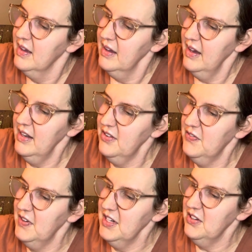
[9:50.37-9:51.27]
And it's
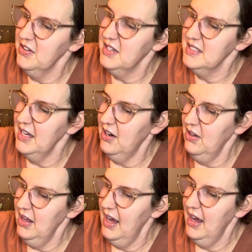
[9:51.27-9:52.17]
funny too, because they
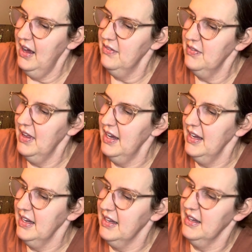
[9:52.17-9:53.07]
all have
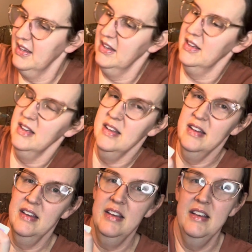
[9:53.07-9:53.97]
like,
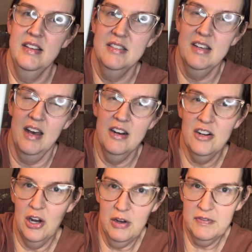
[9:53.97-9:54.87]
he's got a
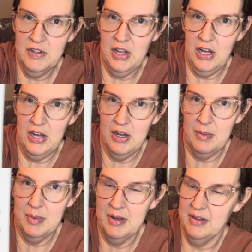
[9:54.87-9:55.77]
golf
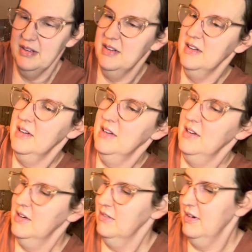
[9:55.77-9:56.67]
club.
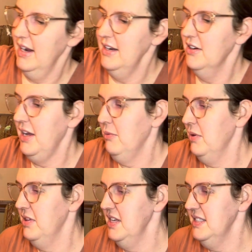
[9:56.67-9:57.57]
right? Okay,
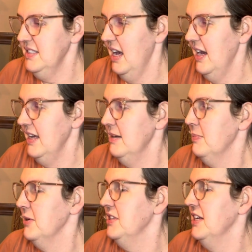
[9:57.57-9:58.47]
well, this guy in
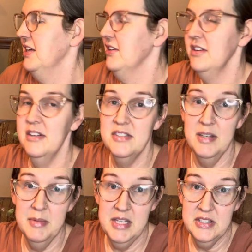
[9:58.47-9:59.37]
particular. Now,
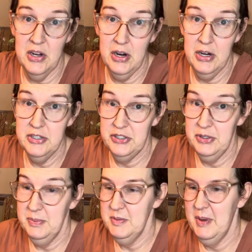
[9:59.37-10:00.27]
some of these are
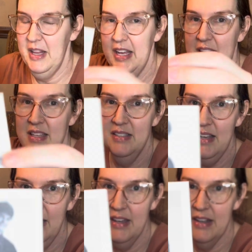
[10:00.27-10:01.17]
dupes, but like this
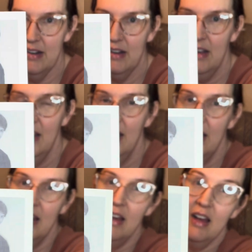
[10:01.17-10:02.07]
guy here,
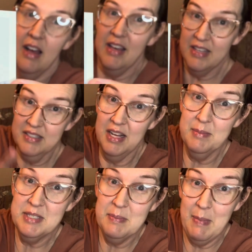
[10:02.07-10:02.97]
his name
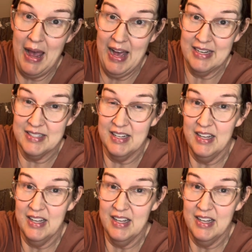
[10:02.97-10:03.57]
is Matt.